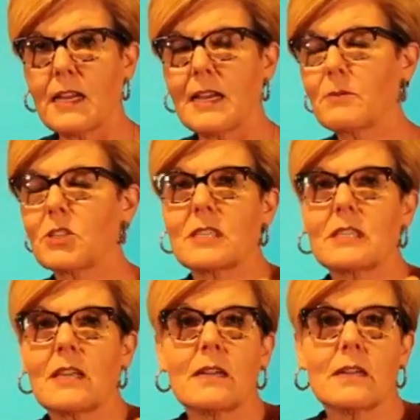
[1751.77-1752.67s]
He was
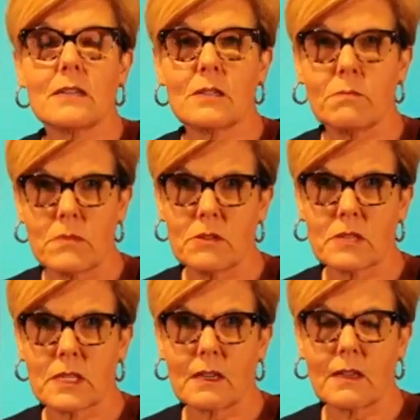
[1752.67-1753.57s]
just setting it to
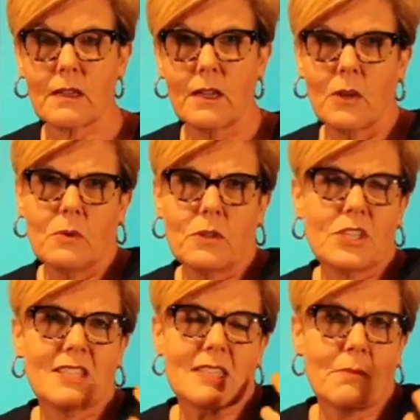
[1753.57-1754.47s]
music
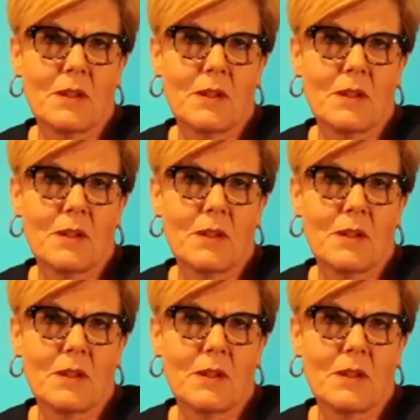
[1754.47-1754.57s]
which is,